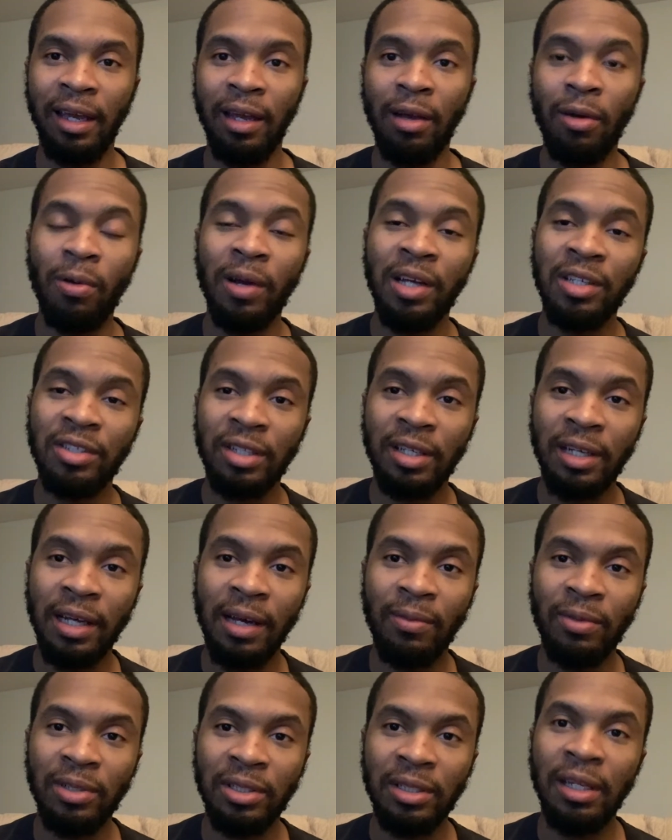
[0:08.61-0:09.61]
a question
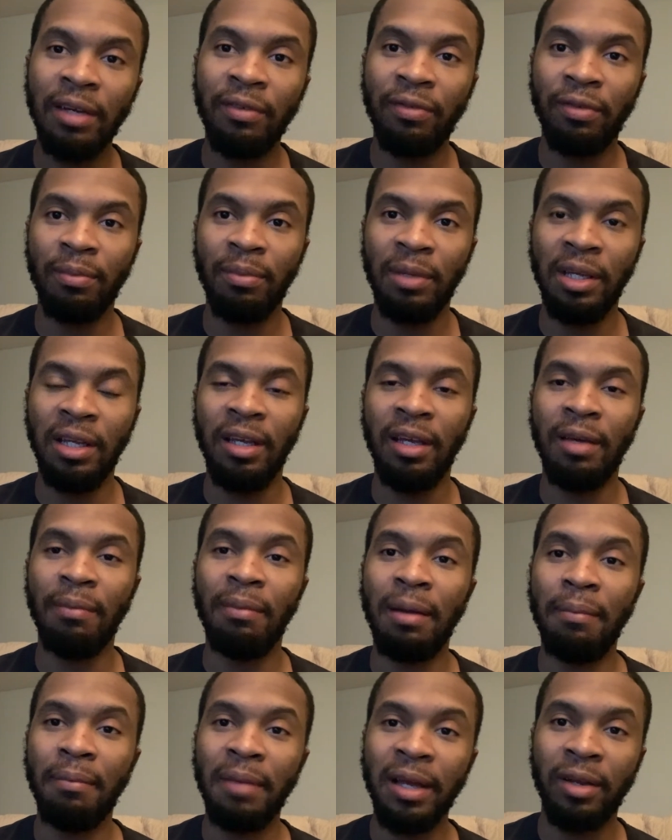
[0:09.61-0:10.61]
that was left for me in
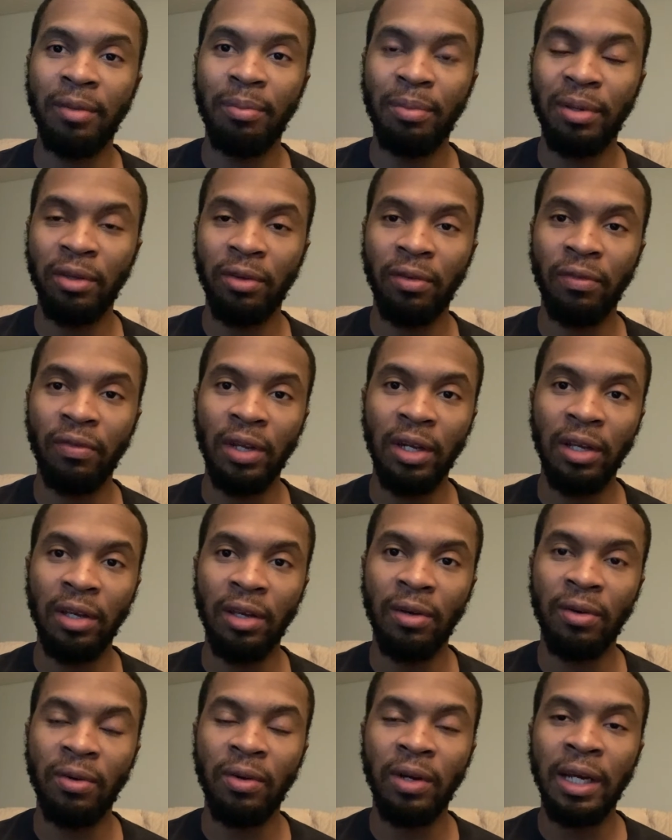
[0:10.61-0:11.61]
my meta build
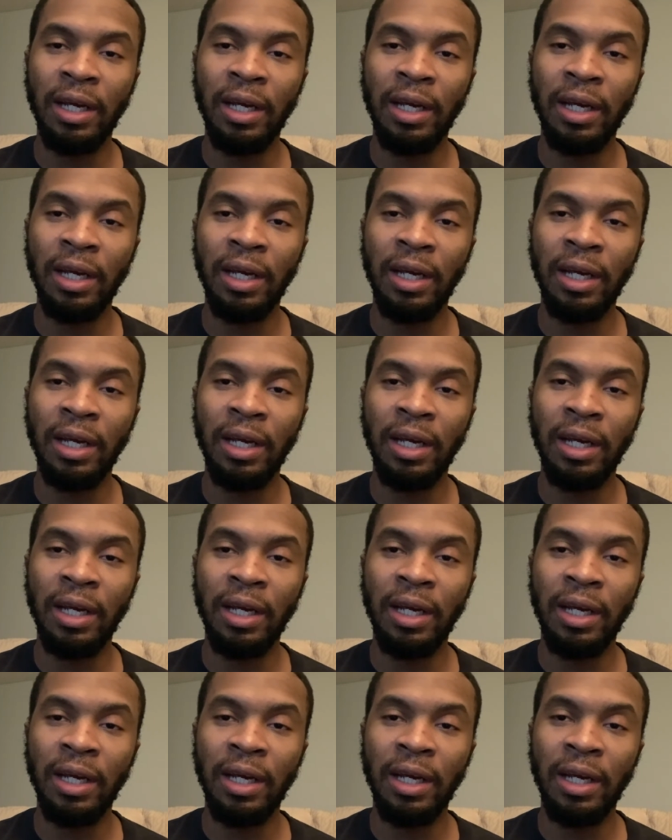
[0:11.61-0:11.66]
video.